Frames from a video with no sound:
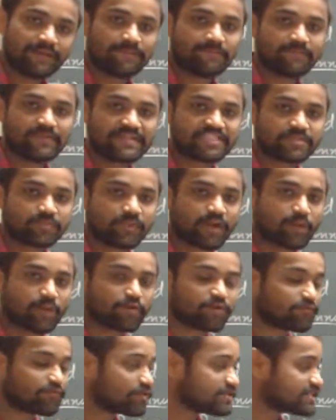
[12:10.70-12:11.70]
principal
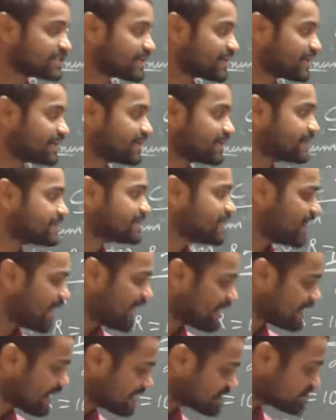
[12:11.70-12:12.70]
amount for second year,
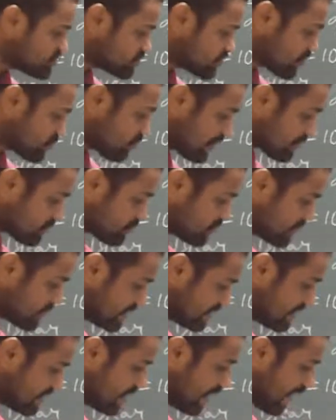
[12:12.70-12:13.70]
and as usual what we
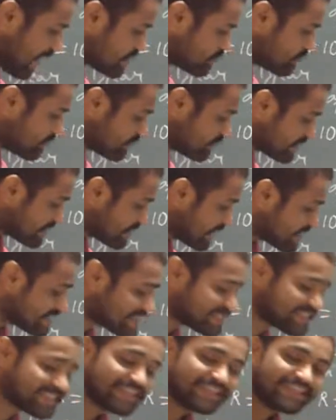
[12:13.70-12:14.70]
did, and we will
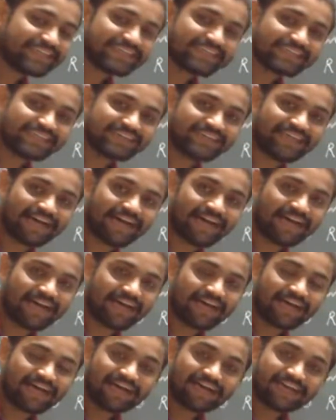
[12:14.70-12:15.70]
get
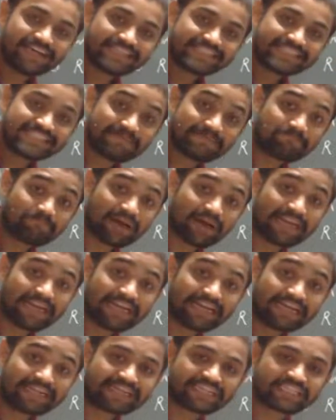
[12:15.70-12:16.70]
the simple
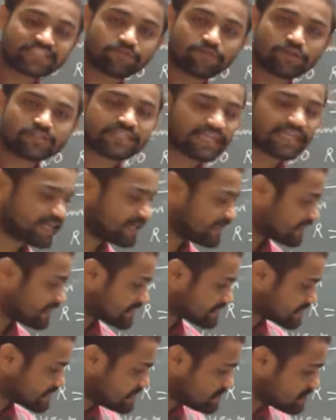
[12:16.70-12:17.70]
interest for second year
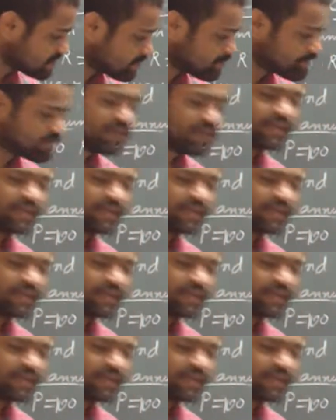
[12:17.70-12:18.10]
is